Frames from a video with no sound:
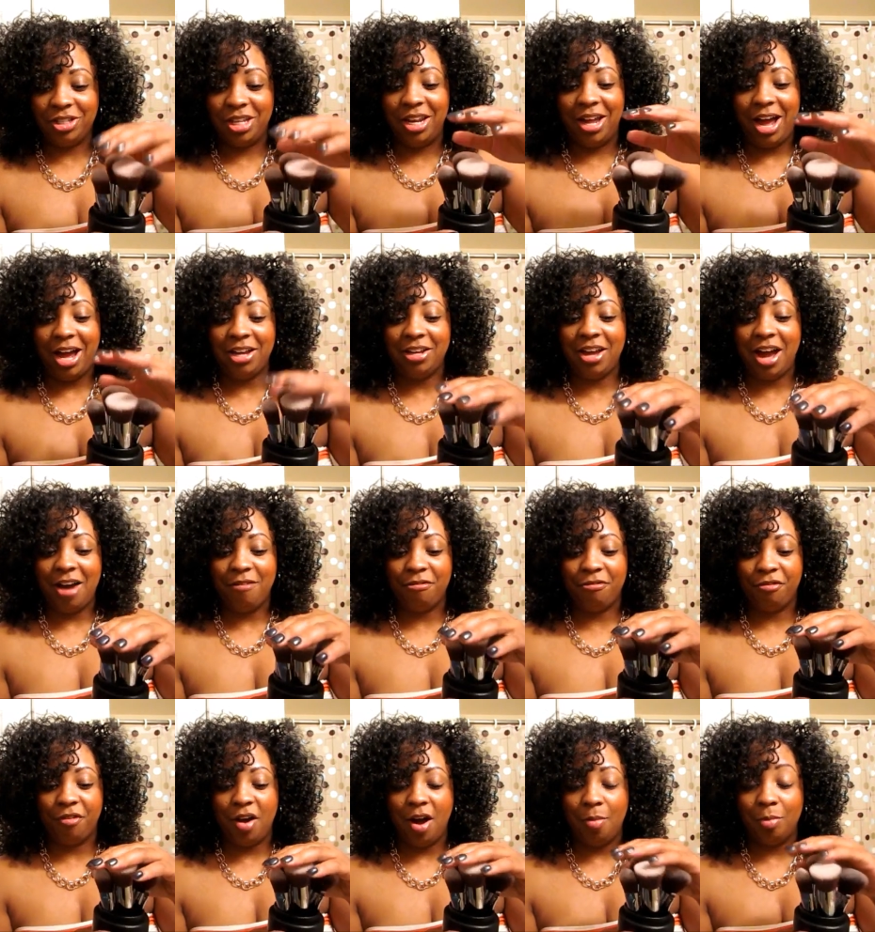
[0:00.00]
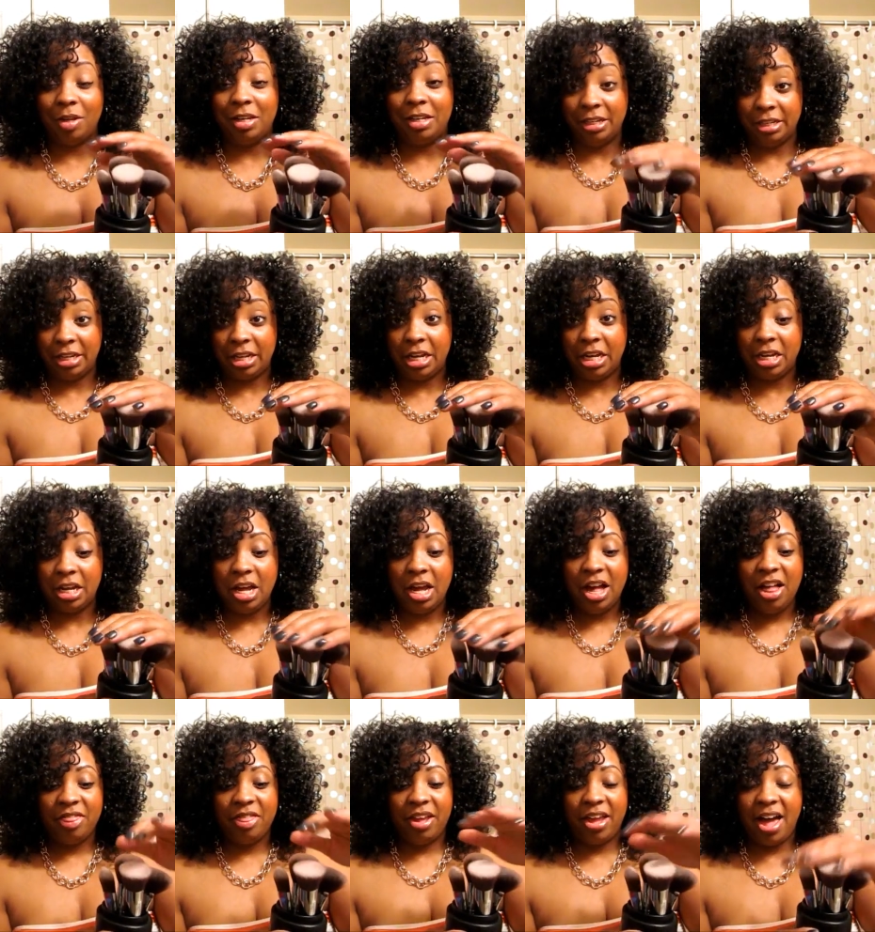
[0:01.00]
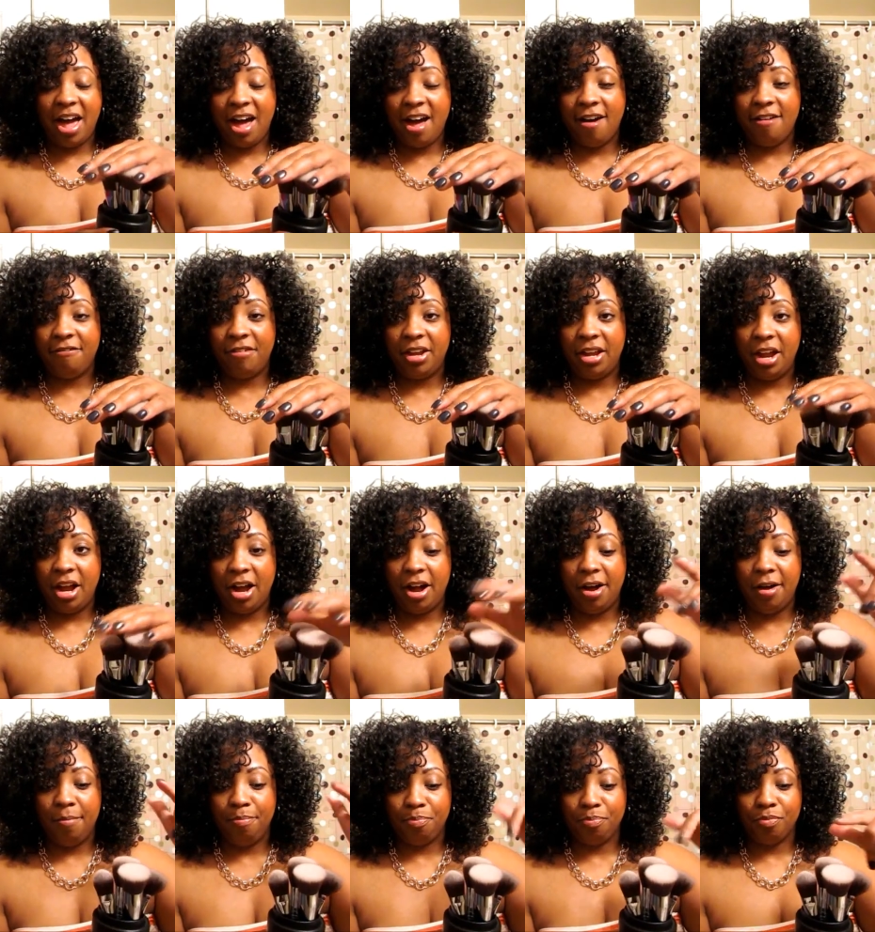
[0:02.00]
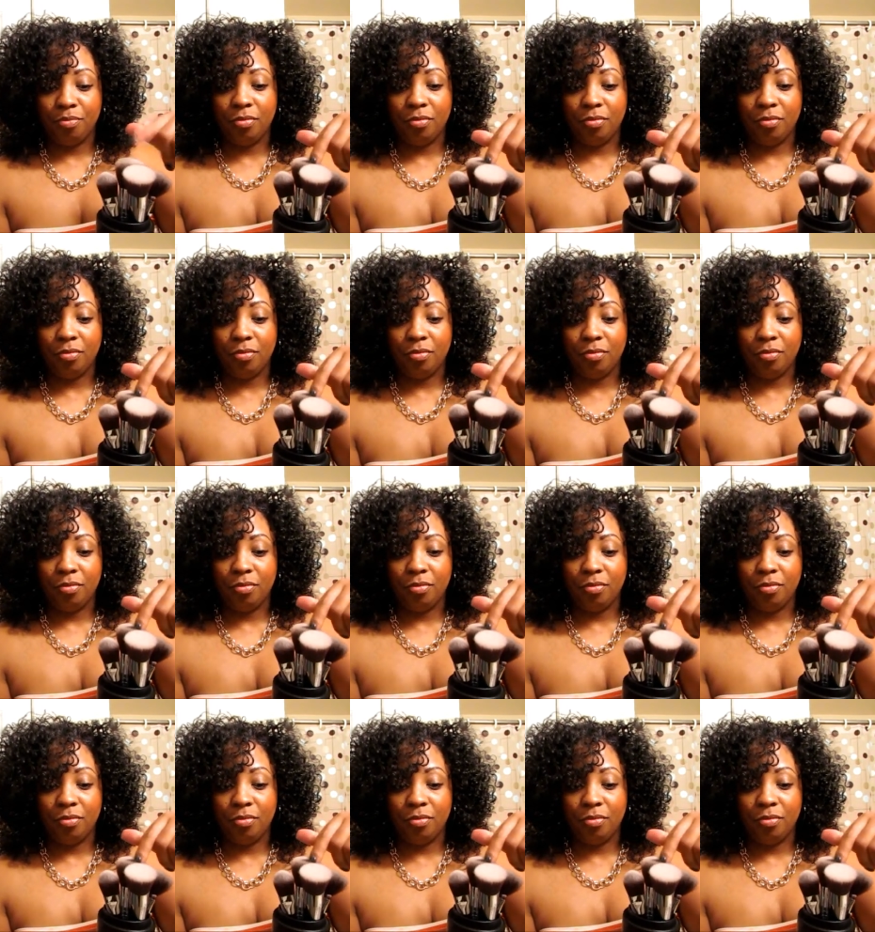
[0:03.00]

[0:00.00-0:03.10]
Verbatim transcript: that I got from Clinique. They have a